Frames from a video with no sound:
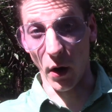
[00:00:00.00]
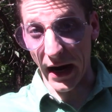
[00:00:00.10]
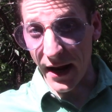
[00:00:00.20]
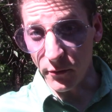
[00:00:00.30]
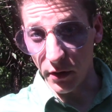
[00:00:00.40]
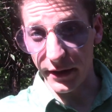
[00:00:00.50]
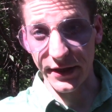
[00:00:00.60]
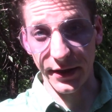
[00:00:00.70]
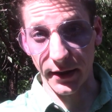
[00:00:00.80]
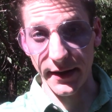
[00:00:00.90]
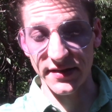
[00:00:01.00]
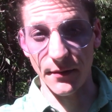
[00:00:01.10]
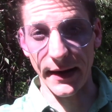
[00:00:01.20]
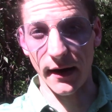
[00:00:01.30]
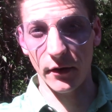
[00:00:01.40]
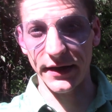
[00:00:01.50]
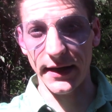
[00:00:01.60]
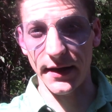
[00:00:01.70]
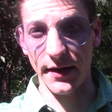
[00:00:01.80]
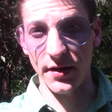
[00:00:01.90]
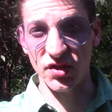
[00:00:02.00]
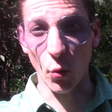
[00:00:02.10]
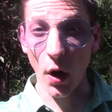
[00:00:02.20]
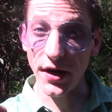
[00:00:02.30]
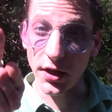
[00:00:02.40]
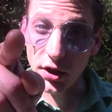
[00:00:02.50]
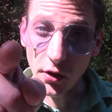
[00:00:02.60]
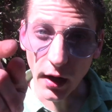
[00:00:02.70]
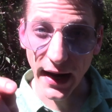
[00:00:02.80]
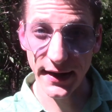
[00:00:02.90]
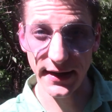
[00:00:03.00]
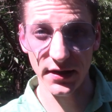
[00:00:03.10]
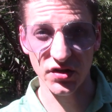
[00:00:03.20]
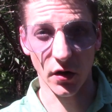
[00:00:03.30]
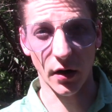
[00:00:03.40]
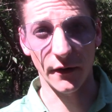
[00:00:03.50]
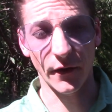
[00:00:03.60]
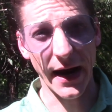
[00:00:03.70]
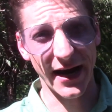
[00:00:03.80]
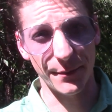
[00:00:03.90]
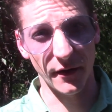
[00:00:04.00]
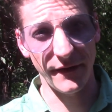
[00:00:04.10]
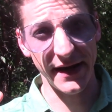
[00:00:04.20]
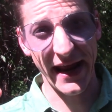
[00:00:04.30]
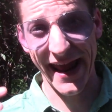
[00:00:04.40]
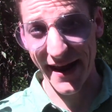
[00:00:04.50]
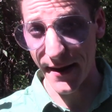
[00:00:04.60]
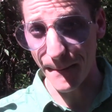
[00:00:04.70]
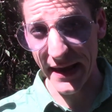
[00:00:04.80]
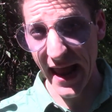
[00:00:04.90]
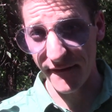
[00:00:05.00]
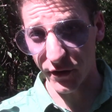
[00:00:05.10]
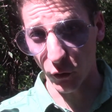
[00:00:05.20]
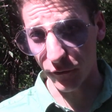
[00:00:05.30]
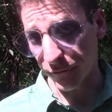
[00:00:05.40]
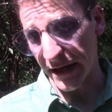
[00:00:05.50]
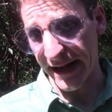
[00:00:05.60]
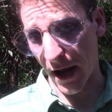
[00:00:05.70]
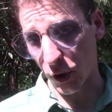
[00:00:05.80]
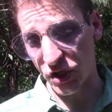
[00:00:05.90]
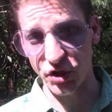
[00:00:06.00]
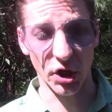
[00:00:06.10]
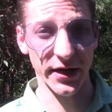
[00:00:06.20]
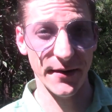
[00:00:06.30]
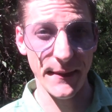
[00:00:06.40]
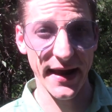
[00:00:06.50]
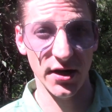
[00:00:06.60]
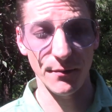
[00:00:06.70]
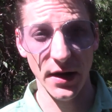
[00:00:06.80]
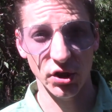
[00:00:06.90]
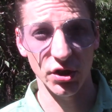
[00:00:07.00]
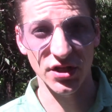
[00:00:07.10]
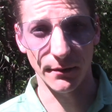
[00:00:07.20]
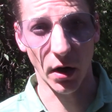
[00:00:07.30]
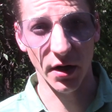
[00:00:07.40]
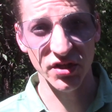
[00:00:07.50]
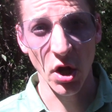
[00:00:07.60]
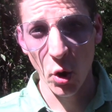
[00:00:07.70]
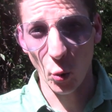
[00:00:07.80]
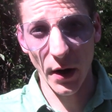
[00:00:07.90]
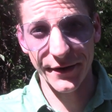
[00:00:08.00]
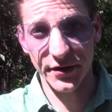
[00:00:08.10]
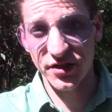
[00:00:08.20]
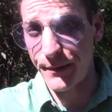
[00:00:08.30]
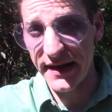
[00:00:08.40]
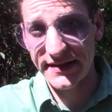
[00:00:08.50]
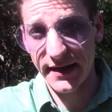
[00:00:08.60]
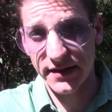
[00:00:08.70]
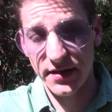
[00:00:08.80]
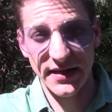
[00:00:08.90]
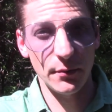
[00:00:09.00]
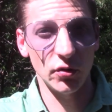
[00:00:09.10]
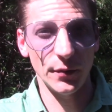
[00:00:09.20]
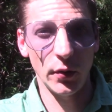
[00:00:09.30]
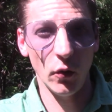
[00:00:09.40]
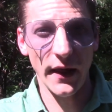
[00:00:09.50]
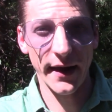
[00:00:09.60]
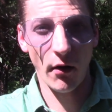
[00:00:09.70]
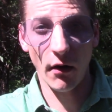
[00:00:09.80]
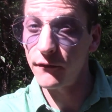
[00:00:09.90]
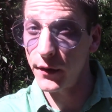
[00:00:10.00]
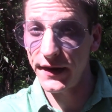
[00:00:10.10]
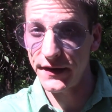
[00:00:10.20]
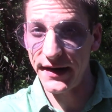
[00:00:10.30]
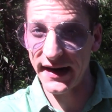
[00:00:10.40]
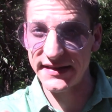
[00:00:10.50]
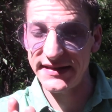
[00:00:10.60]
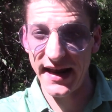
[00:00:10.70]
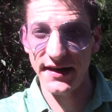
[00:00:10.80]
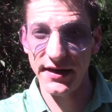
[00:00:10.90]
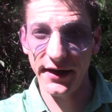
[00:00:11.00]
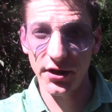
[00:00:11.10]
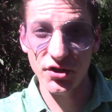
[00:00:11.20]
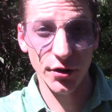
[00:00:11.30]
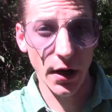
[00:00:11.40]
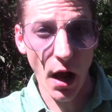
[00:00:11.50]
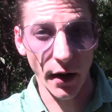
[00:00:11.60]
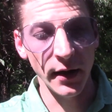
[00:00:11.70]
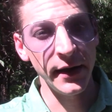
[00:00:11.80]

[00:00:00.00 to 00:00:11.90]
I'm really curious about is what your ideas are for how to prevent a behavioral freakout during a manned mission to Mars, whether SpaceX is able to pull that off within the next 10 years or not.